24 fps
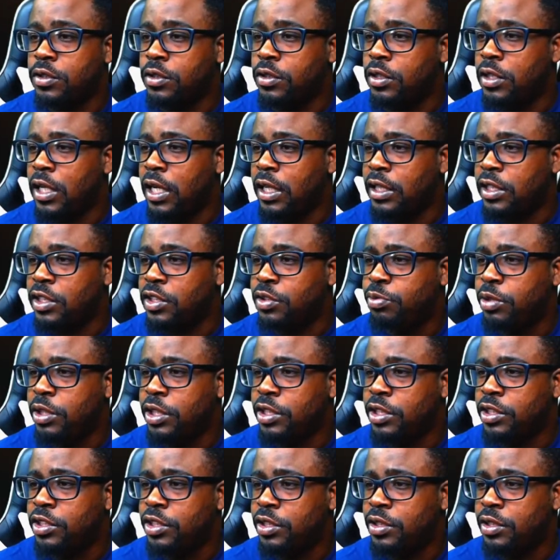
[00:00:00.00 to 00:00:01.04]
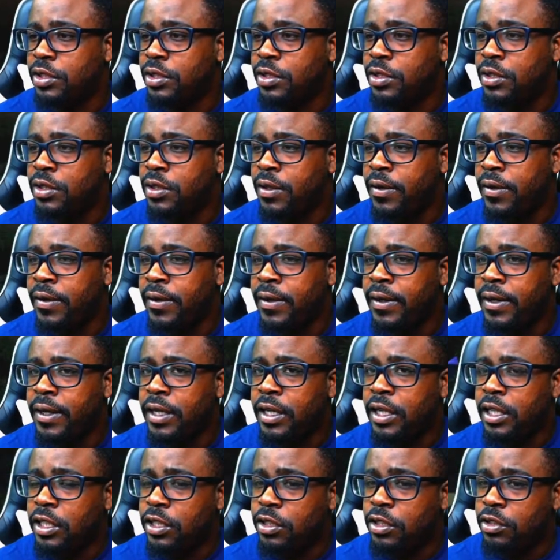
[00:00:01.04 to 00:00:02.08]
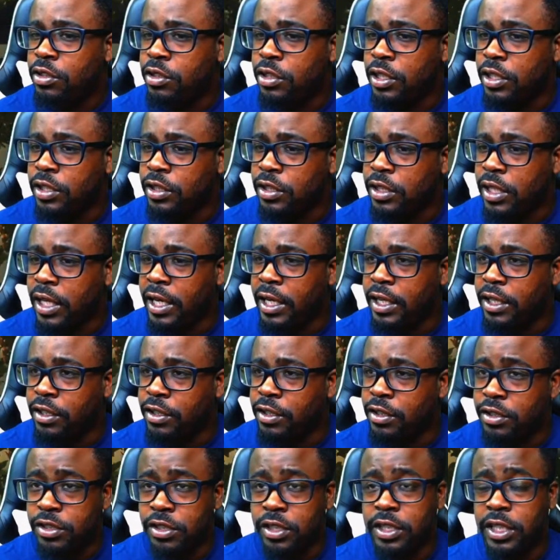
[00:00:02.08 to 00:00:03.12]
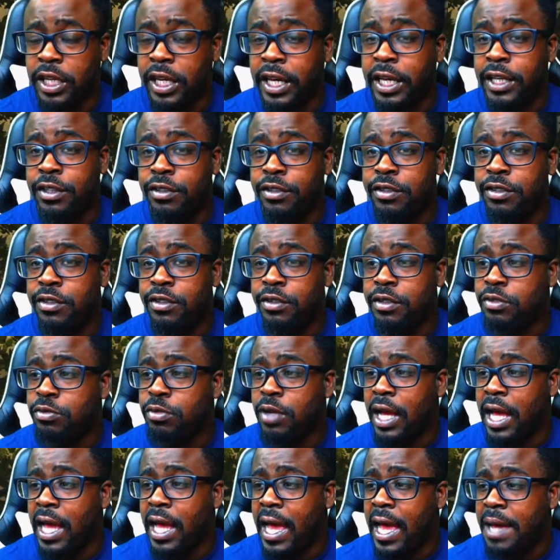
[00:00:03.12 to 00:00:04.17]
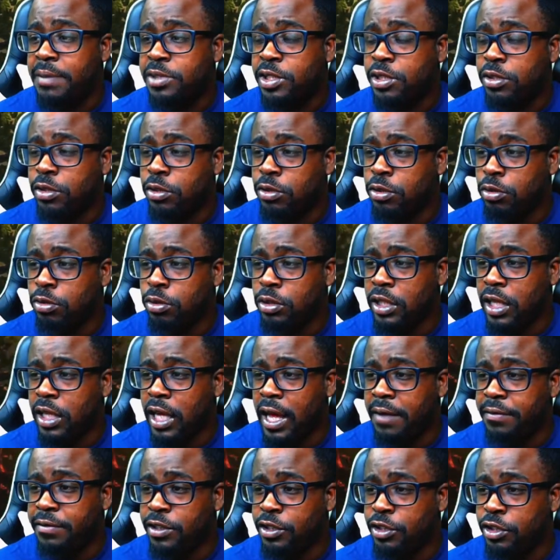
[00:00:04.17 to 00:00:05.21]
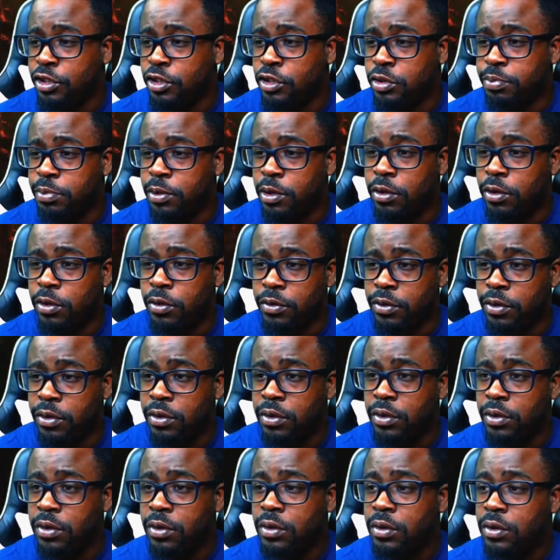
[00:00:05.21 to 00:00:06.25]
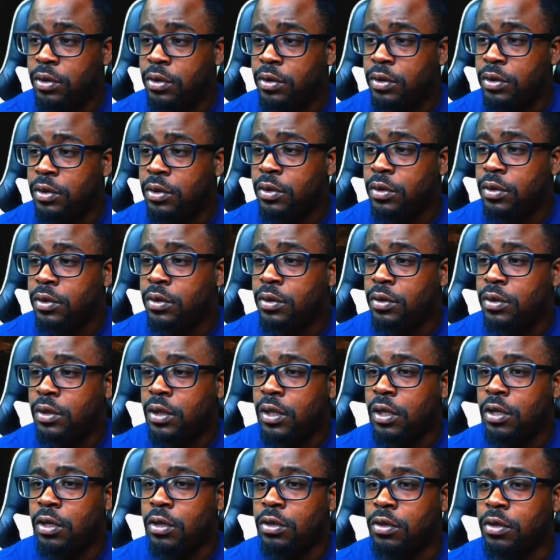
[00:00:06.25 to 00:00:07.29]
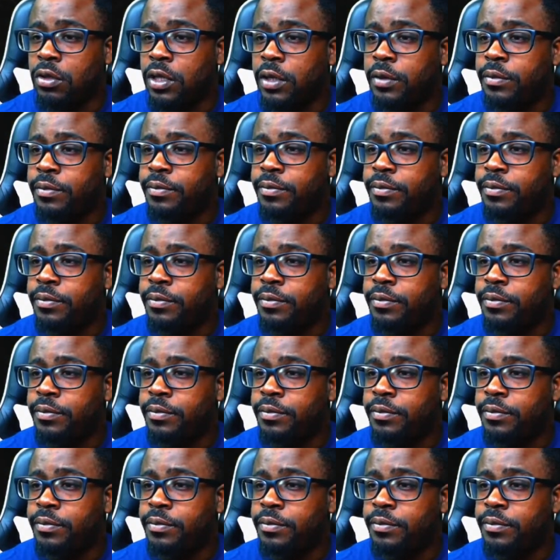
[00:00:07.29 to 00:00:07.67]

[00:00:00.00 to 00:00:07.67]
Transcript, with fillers: Kind of switch, do your thing. So yeah, you, you absolutely have to use both. Oh crap.